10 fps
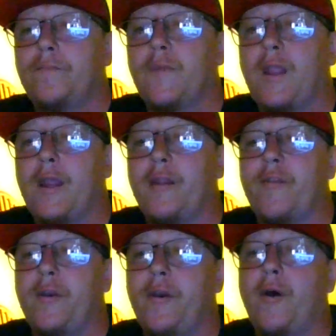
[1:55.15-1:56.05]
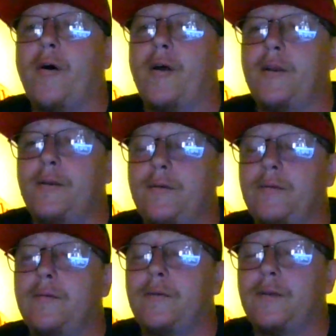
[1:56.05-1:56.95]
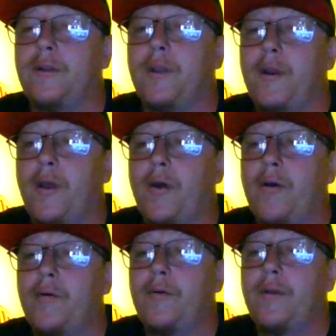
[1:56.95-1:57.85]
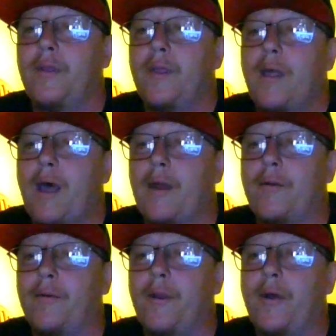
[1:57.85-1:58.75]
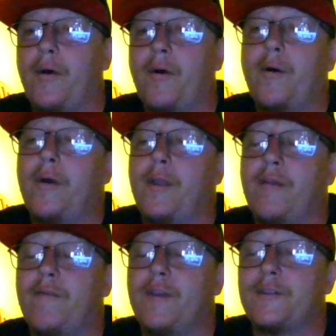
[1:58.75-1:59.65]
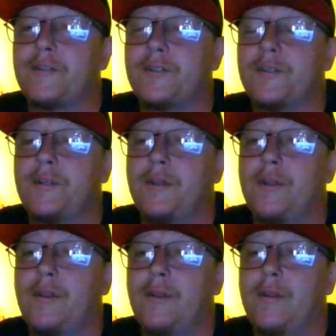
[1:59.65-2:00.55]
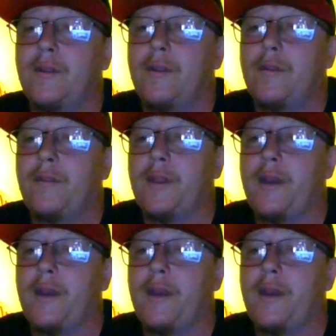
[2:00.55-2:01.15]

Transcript: yeah, the knot, you know, I don't know if it's the